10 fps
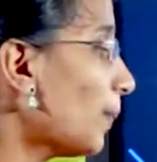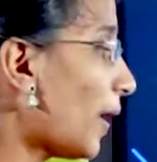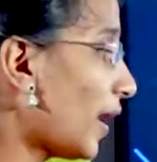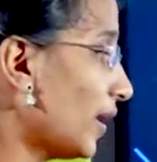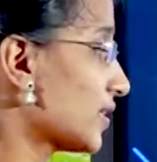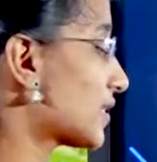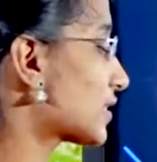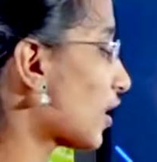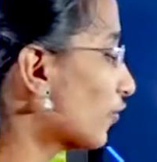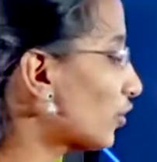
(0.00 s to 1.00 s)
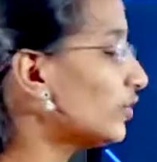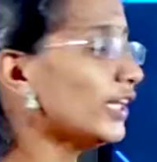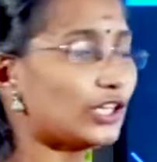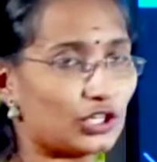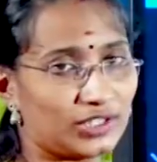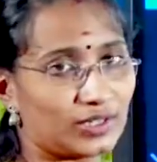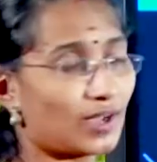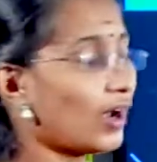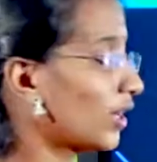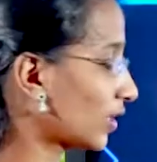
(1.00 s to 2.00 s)
parallels south of the equator
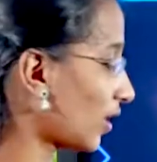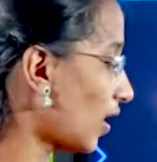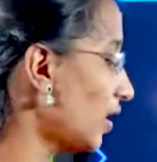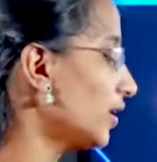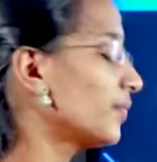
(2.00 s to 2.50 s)
are called